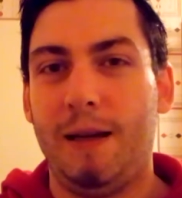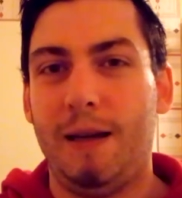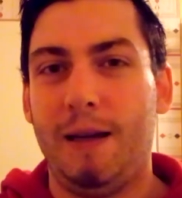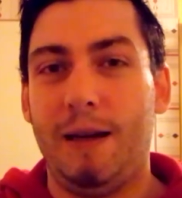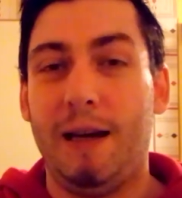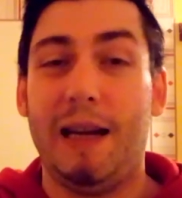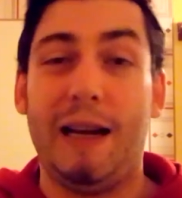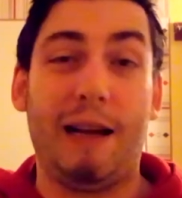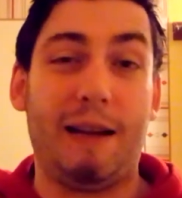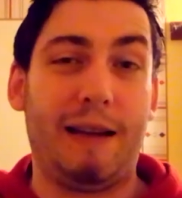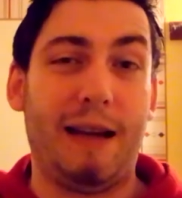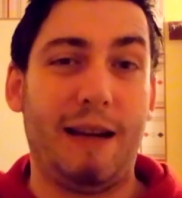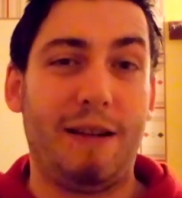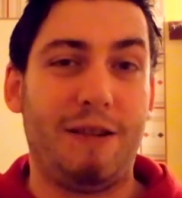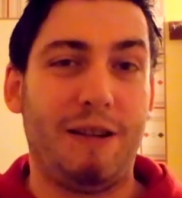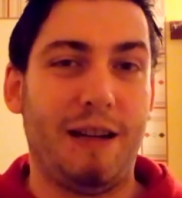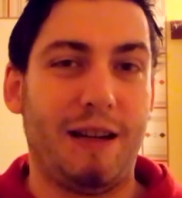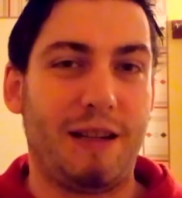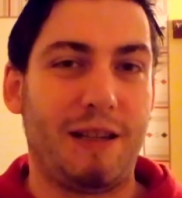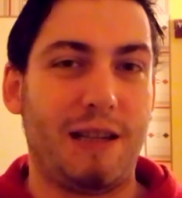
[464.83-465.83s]
I'll catch
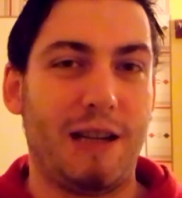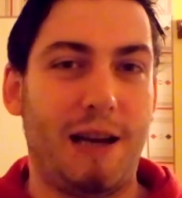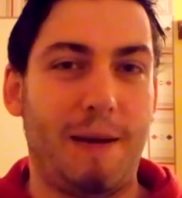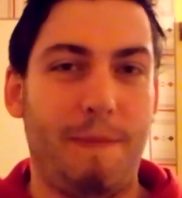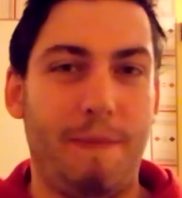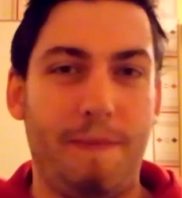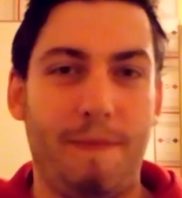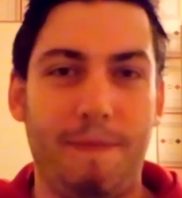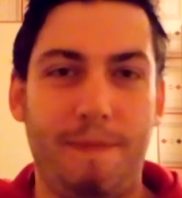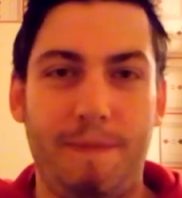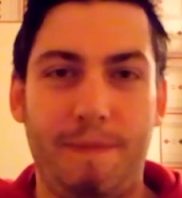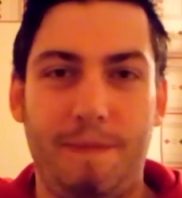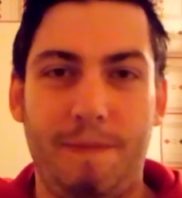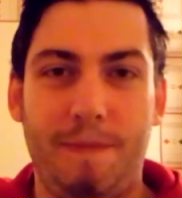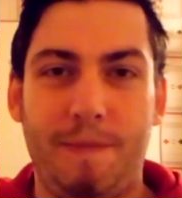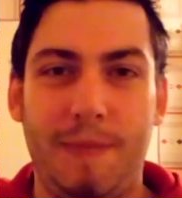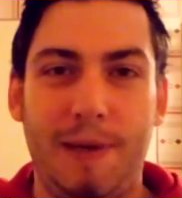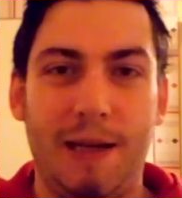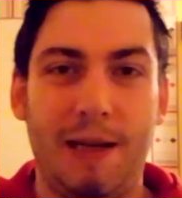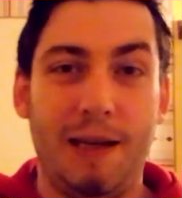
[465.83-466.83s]
you next time.
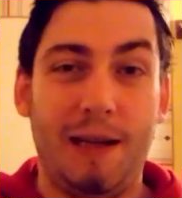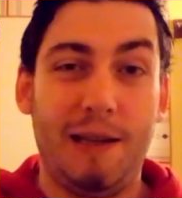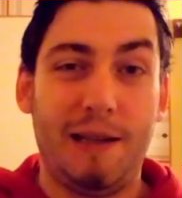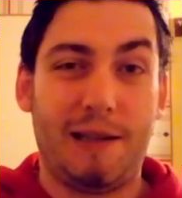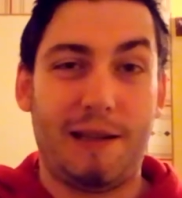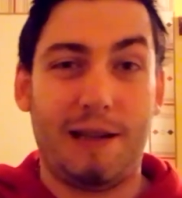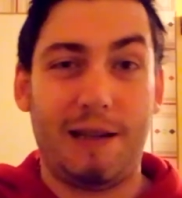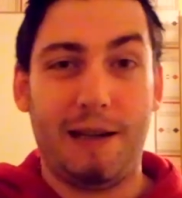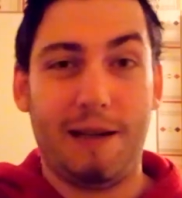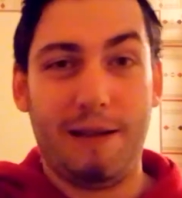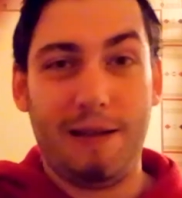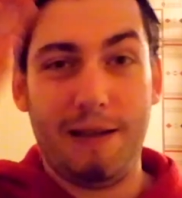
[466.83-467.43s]
See ya.